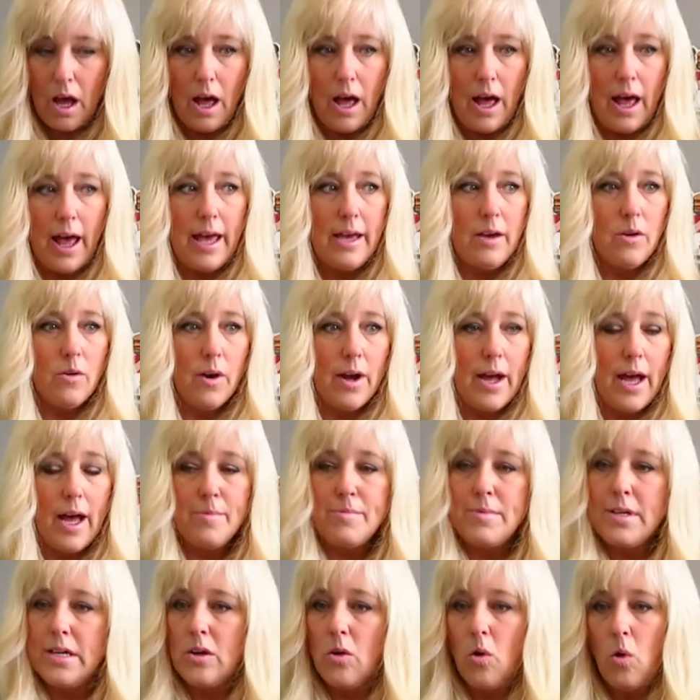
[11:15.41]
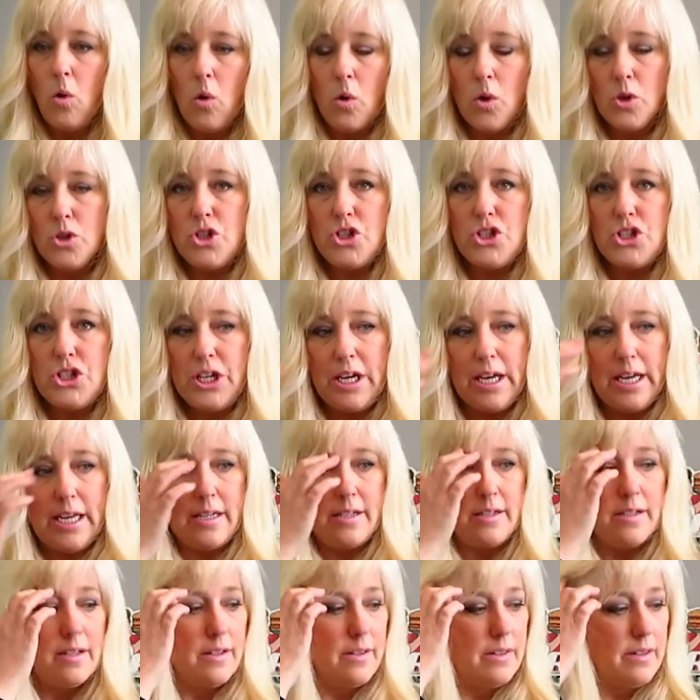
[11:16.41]
I grabbed an old
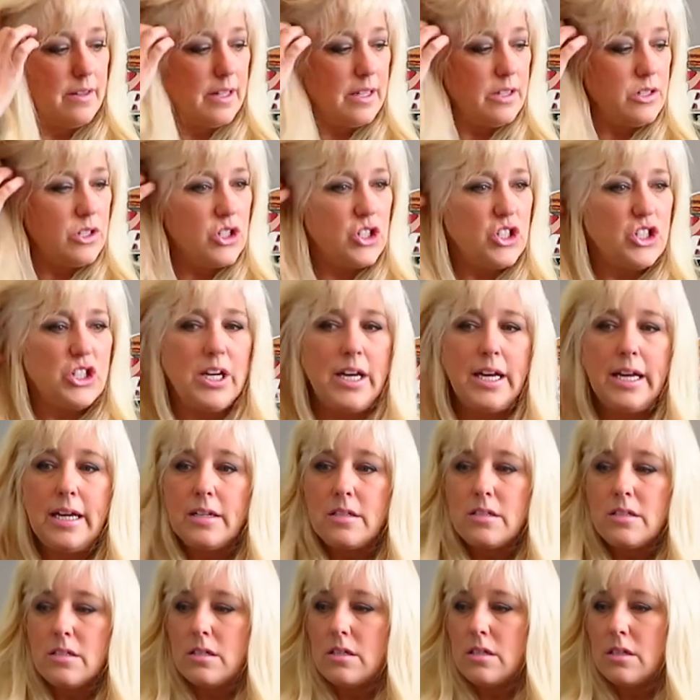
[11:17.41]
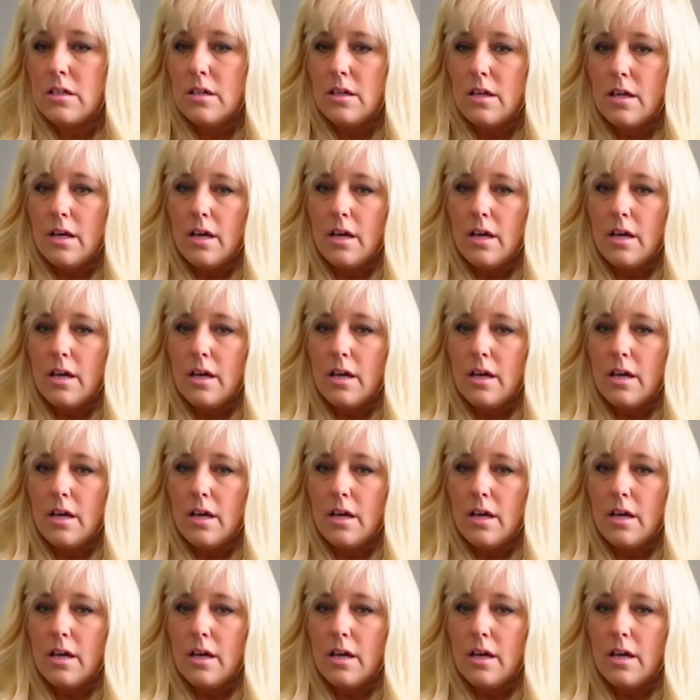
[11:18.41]
sheet. This sheet,